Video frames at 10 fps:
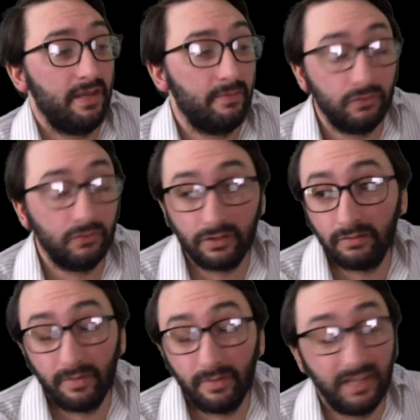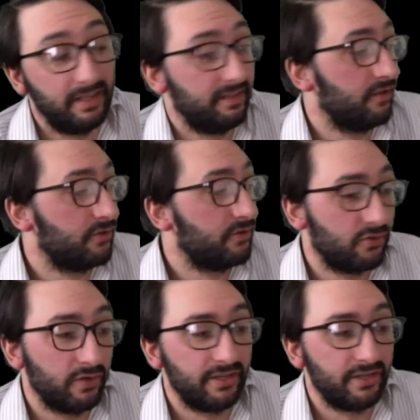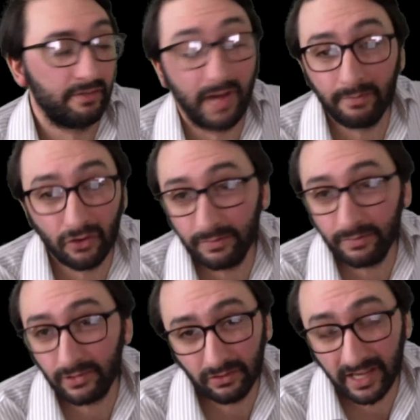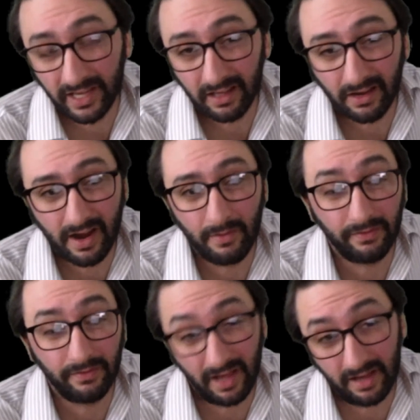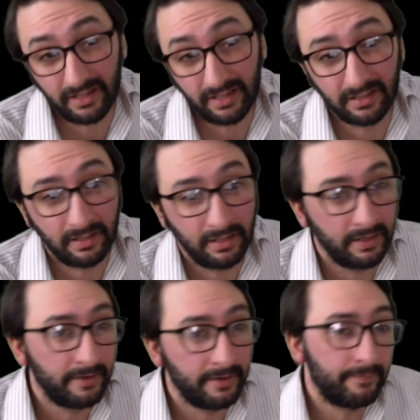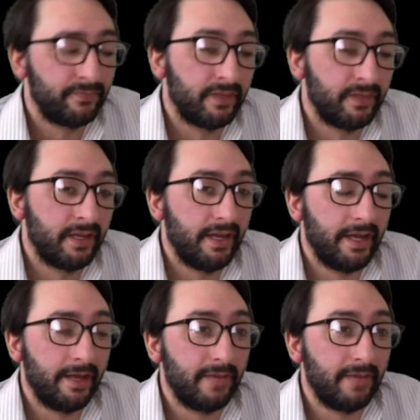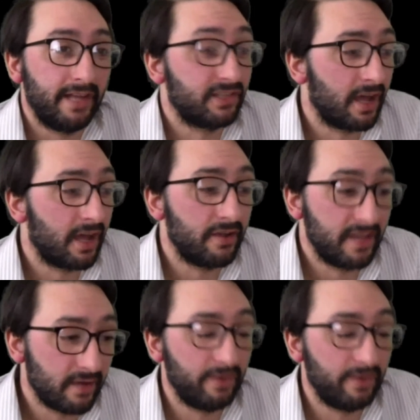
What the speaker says: and that was a rather entertaining conversation. I realize now in retrospect that